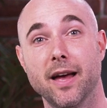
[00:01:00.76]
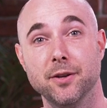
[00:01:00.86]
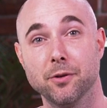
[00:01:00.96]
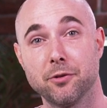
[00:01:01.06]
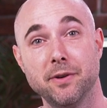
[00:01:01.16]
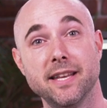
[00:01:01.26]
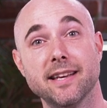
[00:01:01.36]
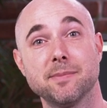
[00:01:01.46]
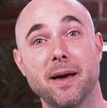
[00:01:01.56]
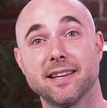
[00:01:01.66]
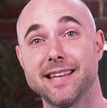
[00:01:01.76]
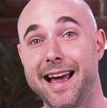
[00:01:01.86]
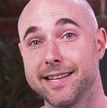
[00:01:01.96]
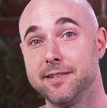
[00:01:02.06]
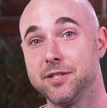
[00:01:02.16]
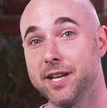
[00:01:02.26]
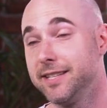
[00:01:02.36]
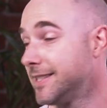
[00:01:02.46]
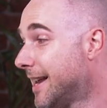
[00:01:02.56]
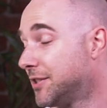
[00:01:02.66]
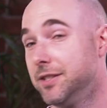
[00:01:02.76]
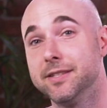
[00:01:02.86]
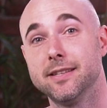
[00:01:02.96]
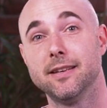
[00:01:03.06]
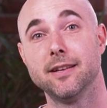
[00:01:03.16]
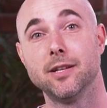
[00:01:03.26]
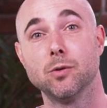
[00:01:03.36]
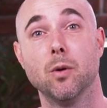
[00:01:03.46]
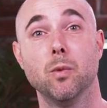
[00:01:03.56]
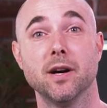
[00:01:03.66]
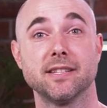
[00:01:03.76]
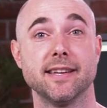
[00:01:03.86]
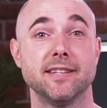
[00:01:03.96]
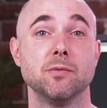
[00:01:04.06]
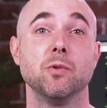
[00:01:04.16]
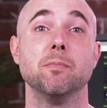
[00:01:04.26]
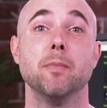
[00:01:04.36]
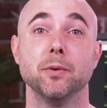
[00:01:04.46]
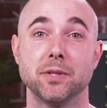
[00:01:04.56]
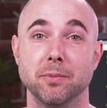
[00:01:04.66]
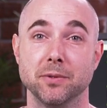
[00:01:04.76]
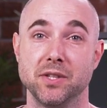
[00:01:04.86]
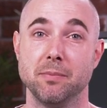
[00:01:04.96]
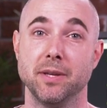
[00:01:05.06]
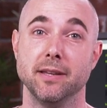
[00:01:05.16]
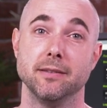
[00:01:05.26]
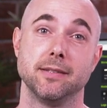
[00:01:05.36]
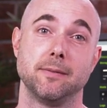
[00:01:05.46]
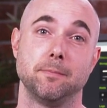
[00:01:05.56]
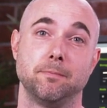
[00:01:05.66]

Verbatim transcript: and your 3ds Max active shade sessions to a workstation with multiple GPUs.